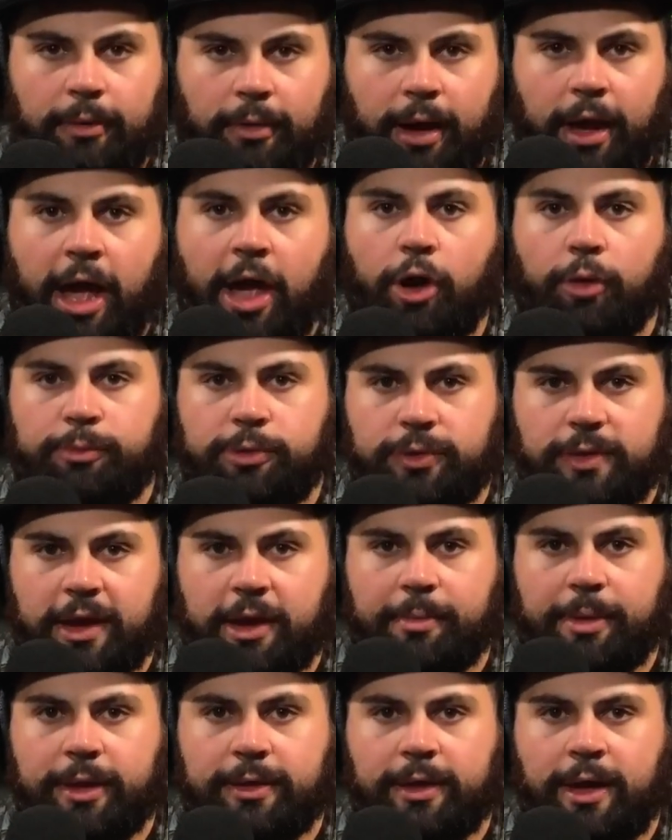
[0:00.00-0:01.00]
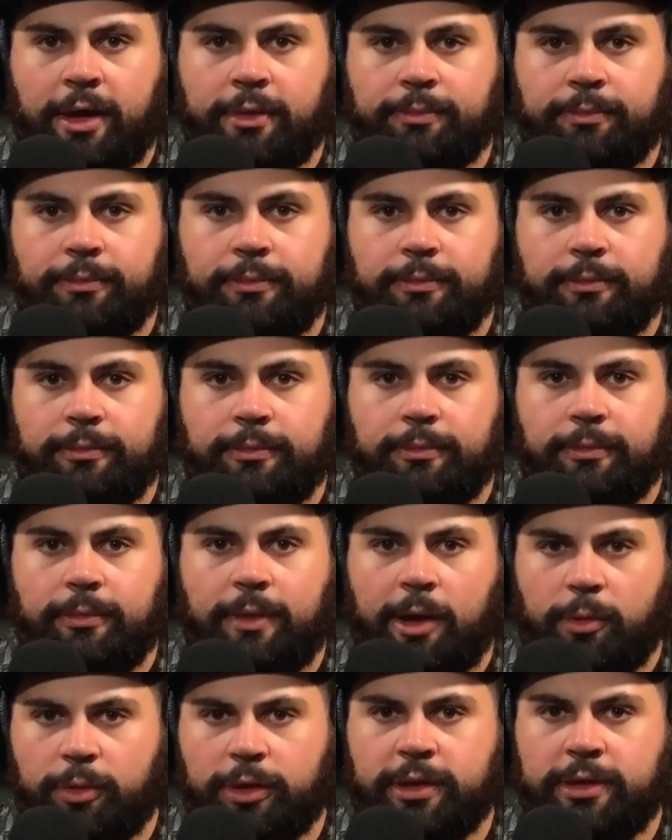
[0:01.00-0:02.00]
I hope you think about that.
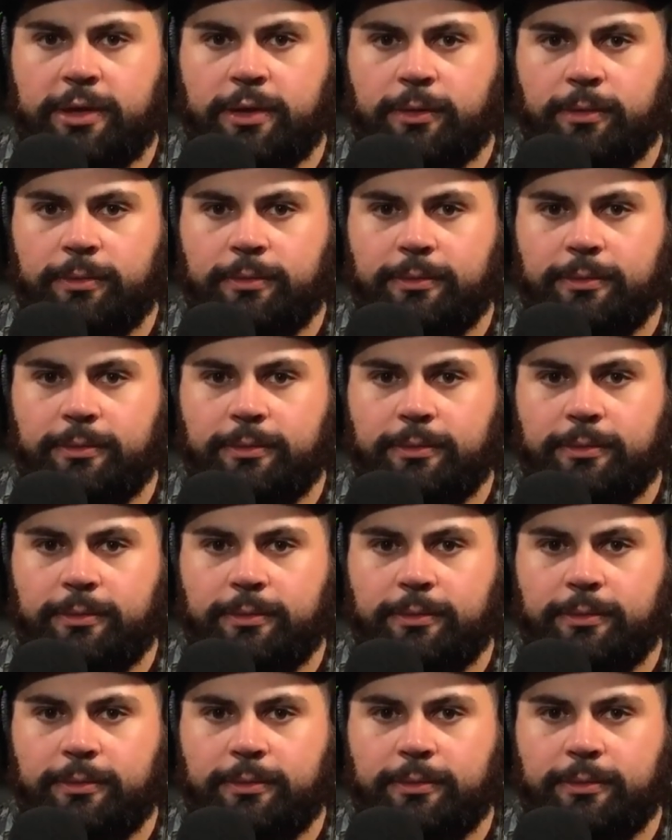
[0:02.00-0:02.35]
I really do.